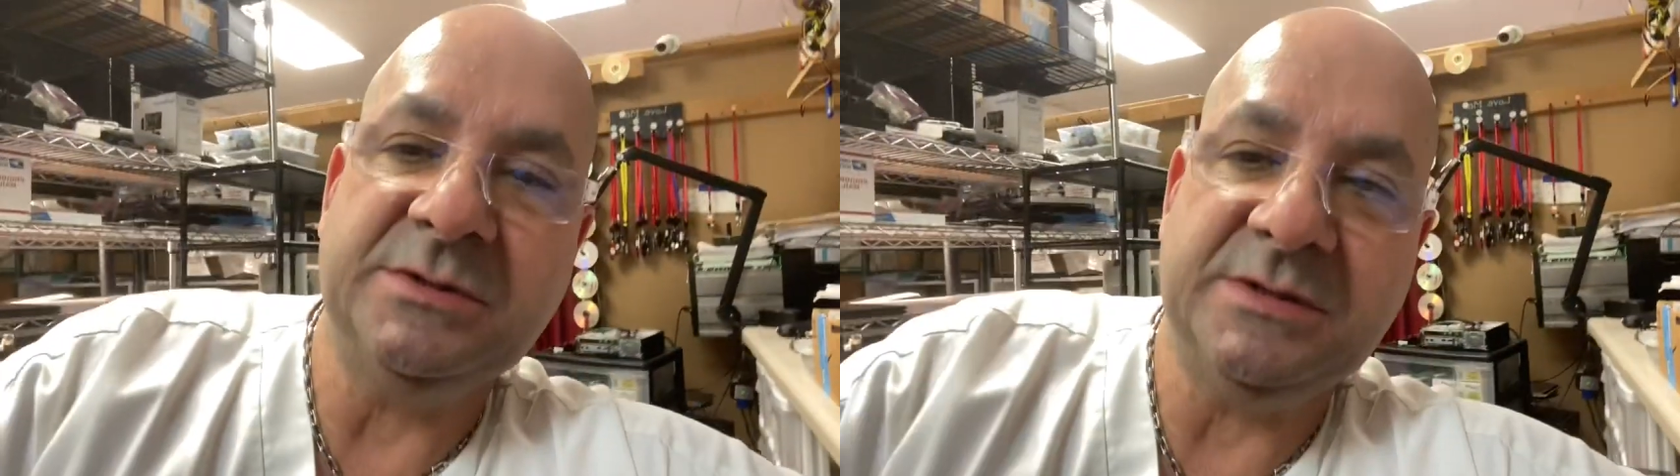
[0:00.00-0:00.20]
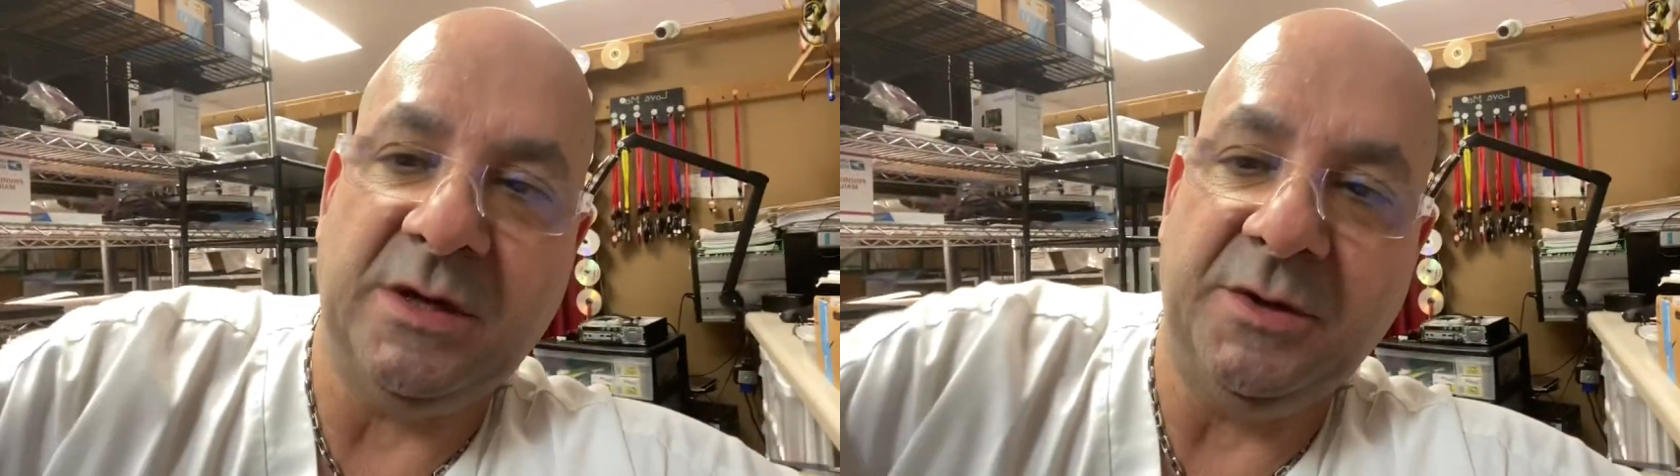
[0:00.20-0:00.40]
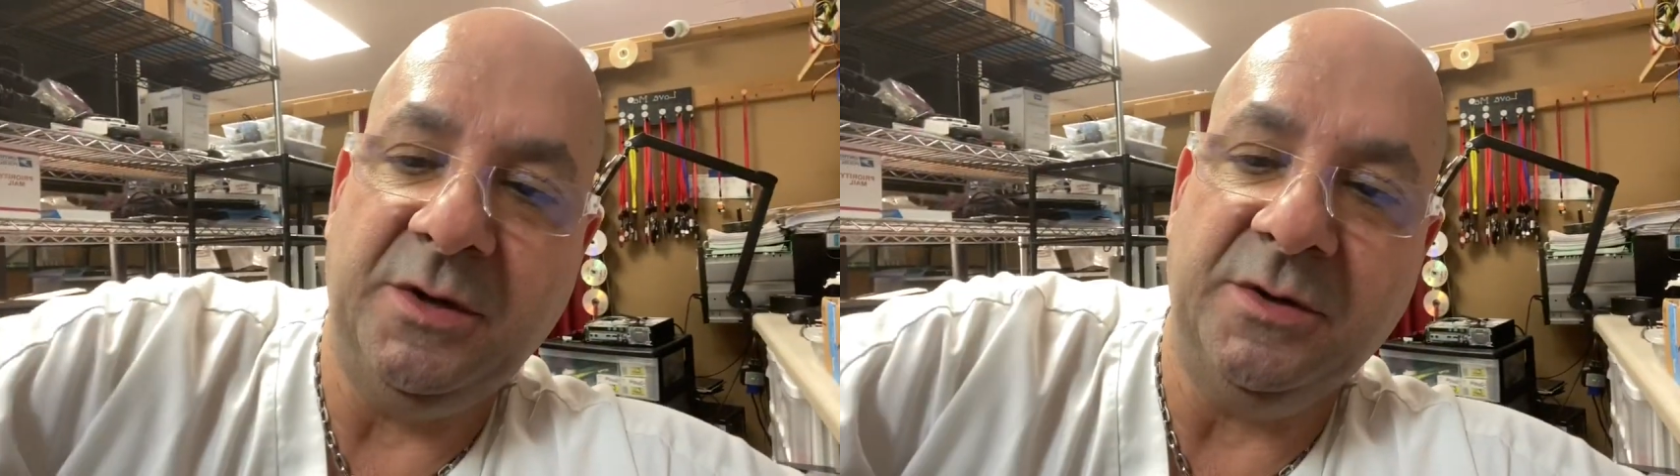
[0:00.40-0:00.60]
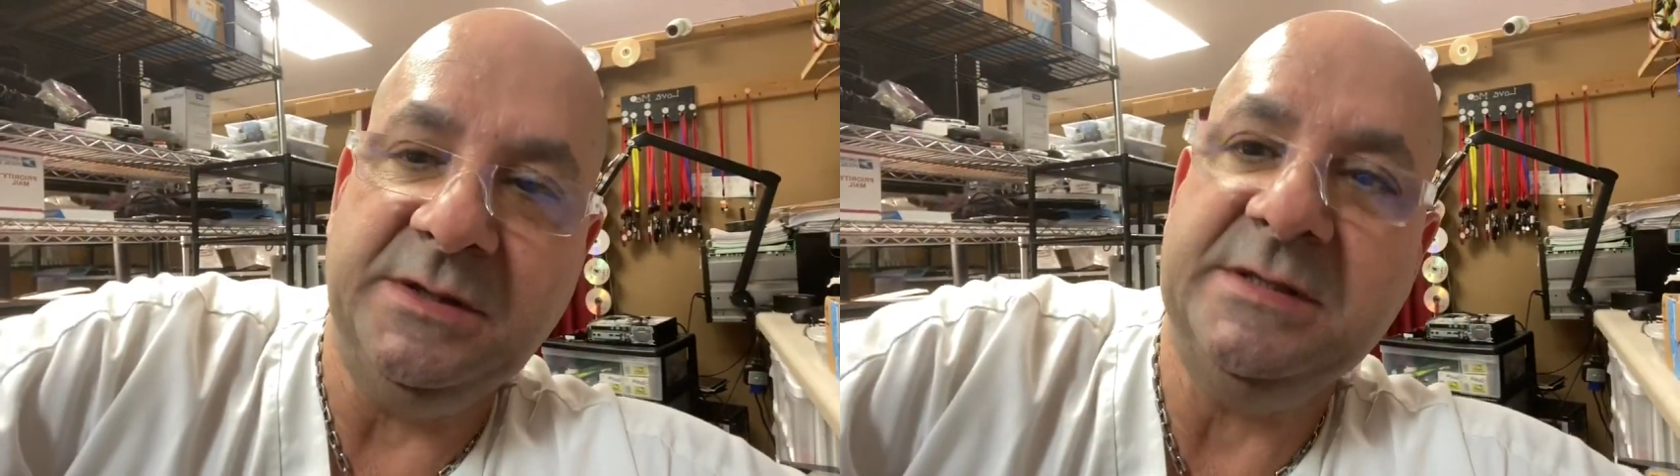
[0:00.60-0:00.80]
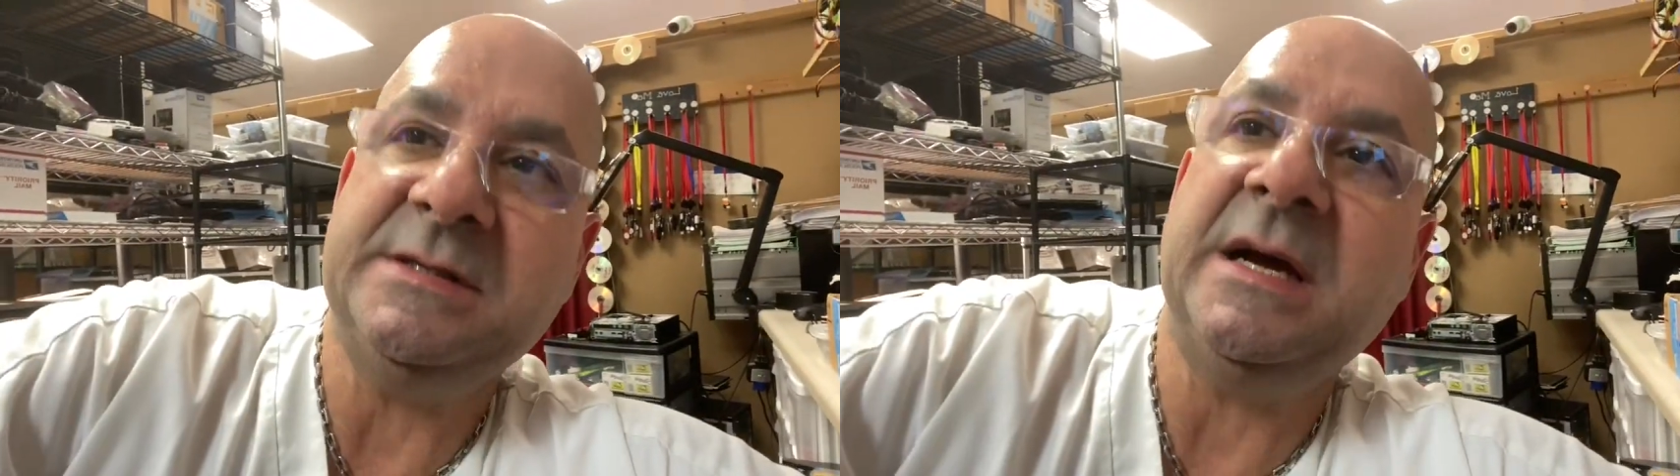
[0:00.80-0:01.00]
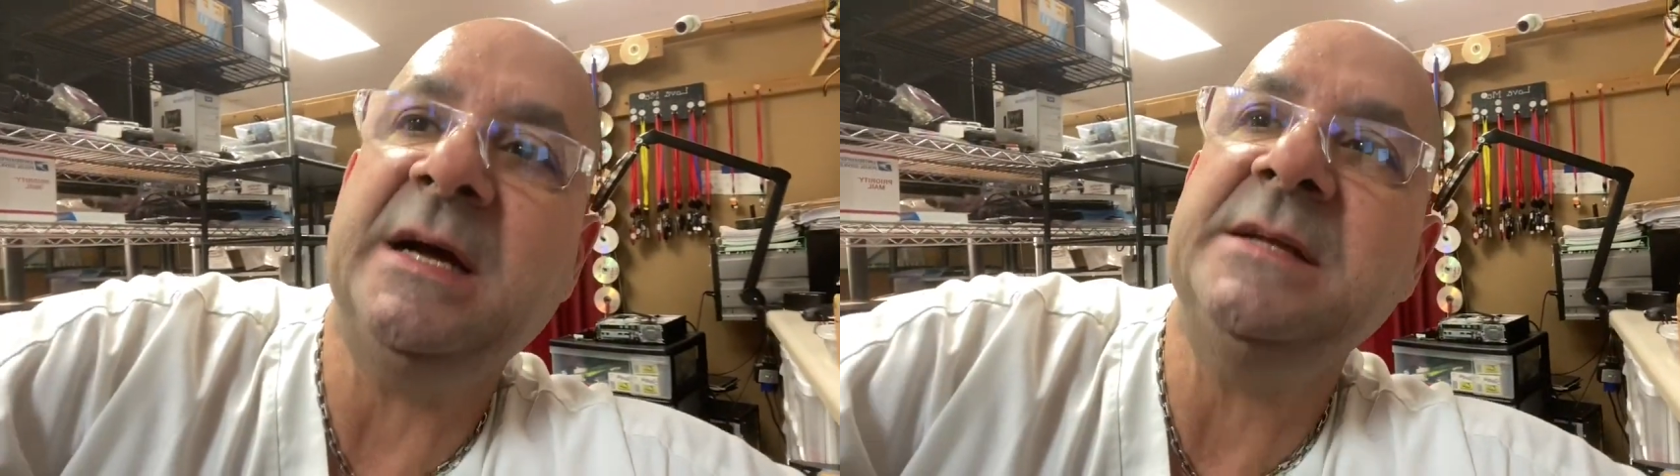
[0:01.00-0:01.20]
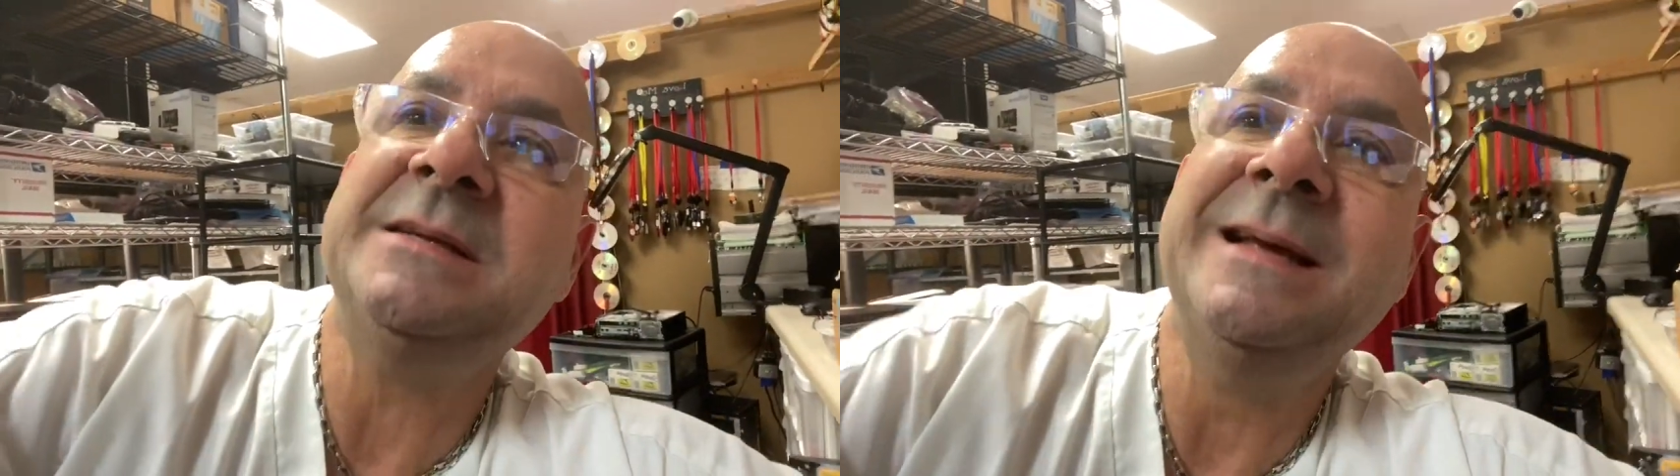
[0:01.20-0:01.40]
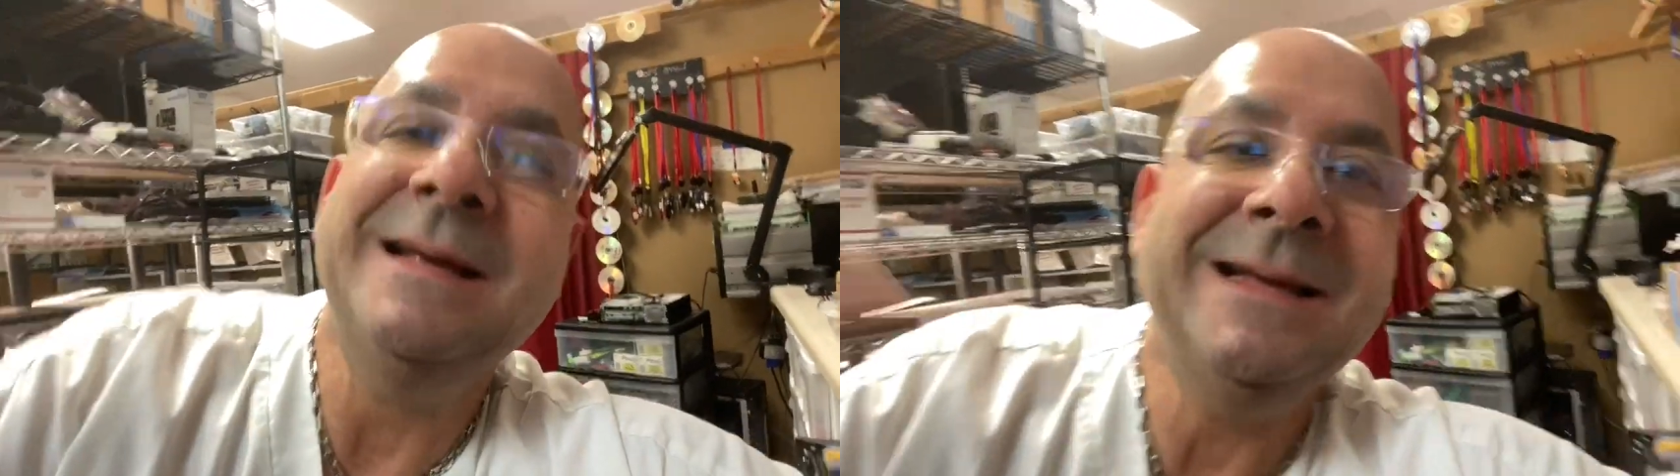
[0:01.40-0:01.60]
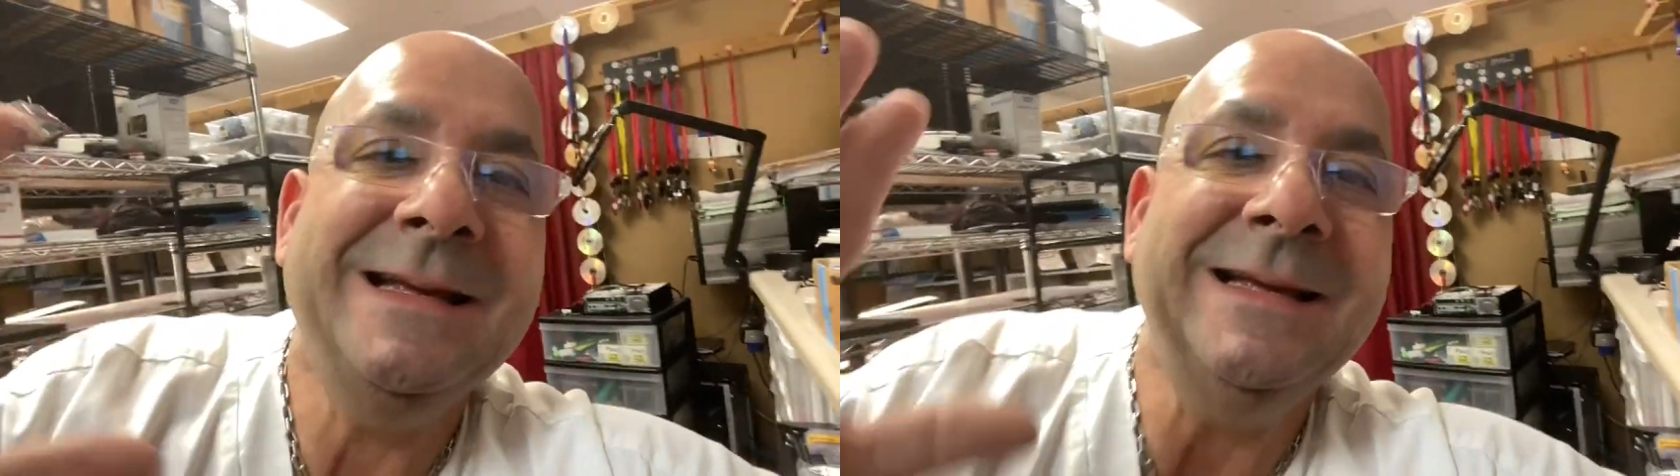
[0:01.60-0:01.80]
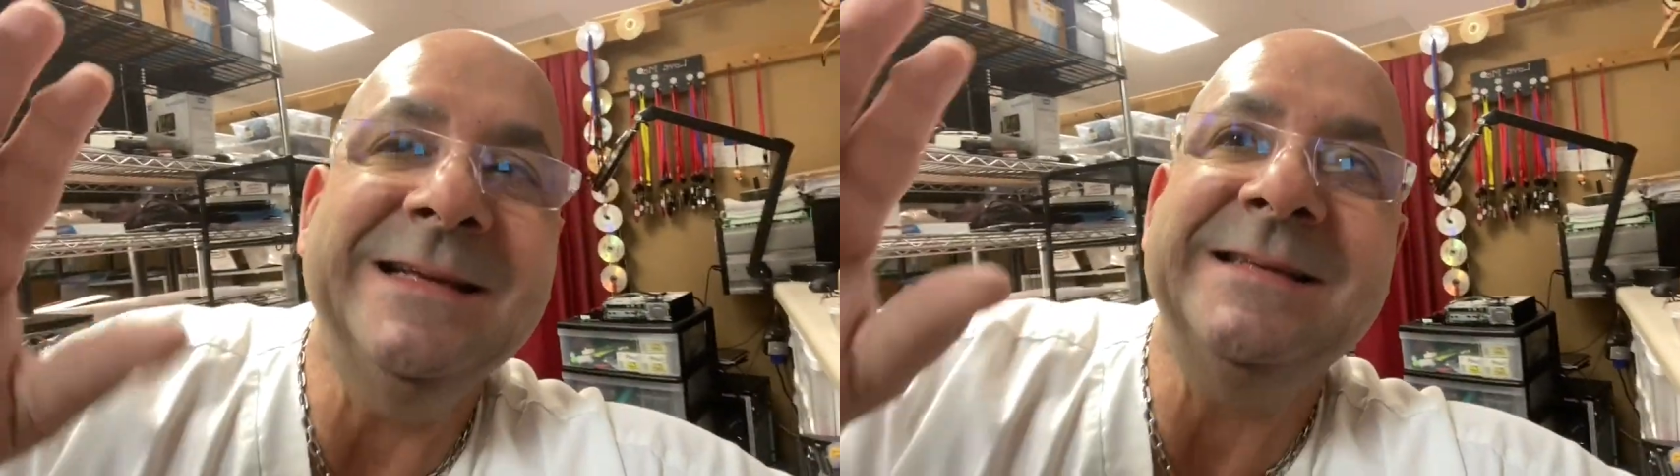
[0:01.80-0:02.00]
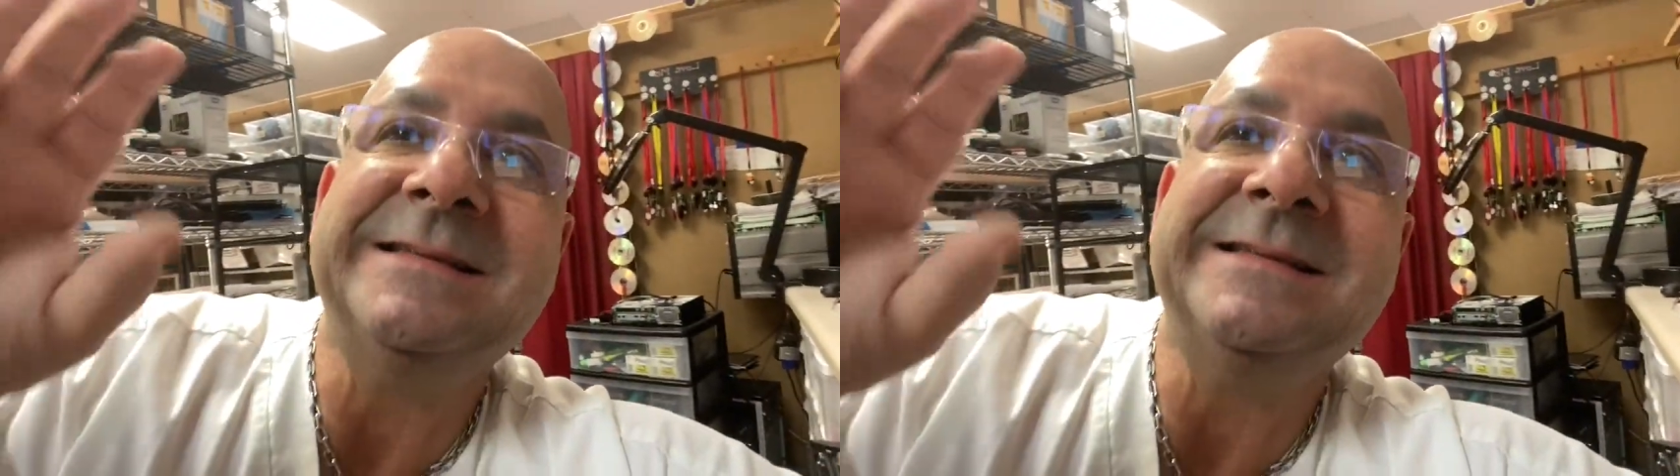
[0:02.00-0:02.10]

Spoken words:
down here on these sides is,